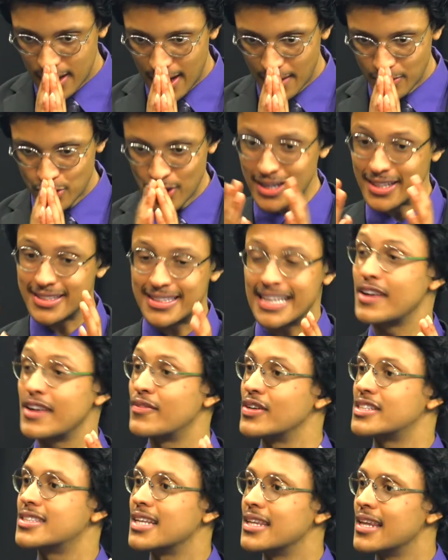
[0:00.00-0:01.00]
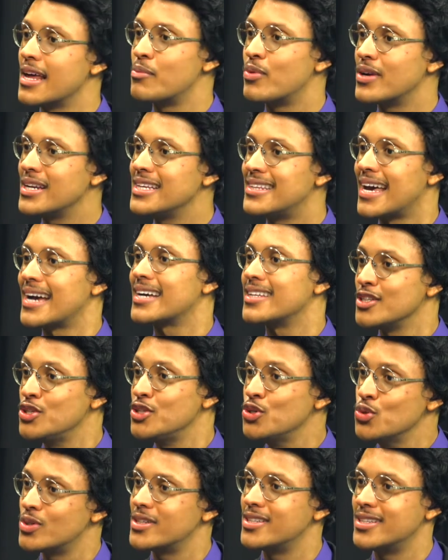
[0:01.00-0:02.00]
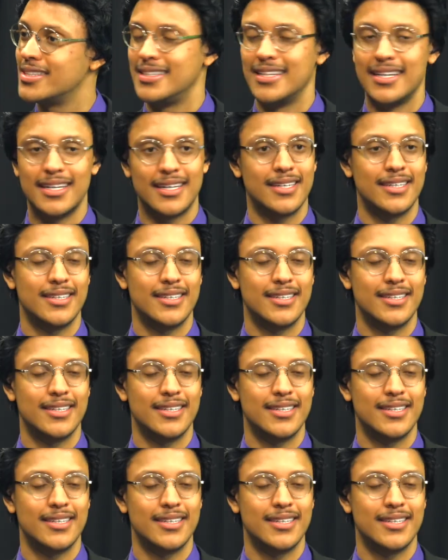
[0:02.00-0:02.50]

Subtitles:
I'm trying to think of a celebrity that you could.